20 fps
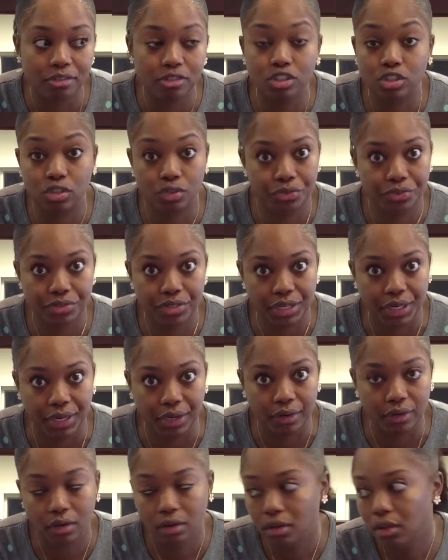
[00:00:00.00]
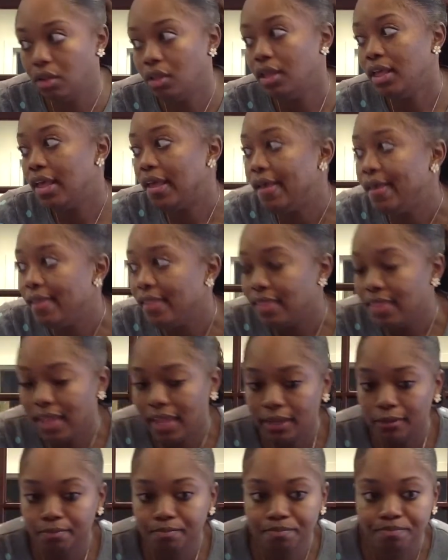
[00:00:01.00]
You just understand.
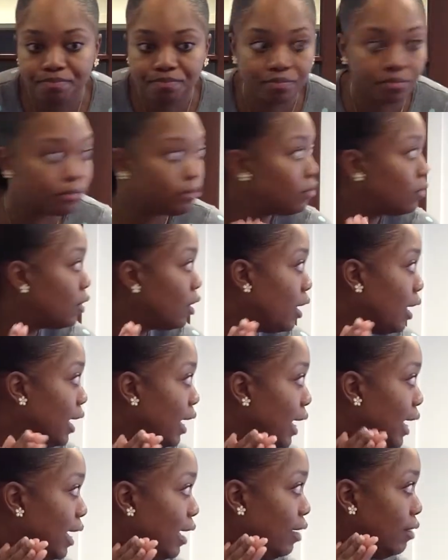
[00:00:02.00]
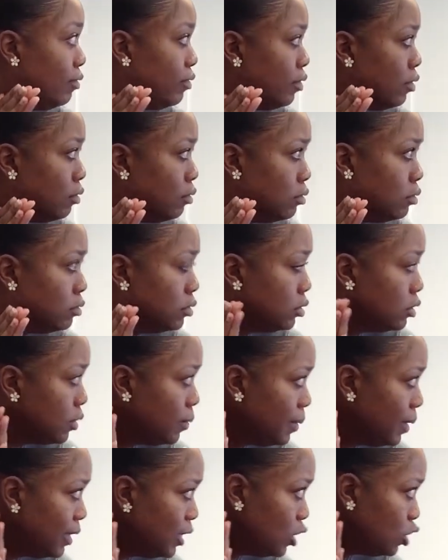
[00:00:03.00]
Then I have
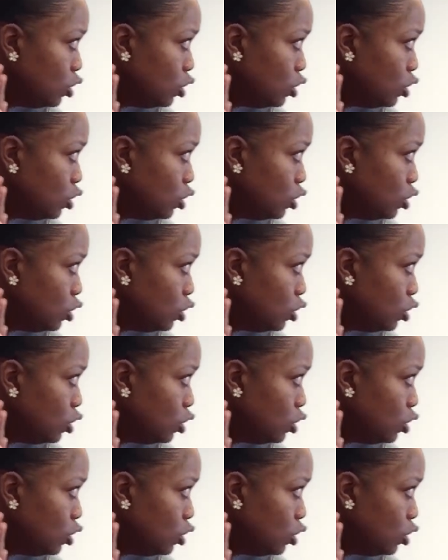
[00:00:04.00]
not at the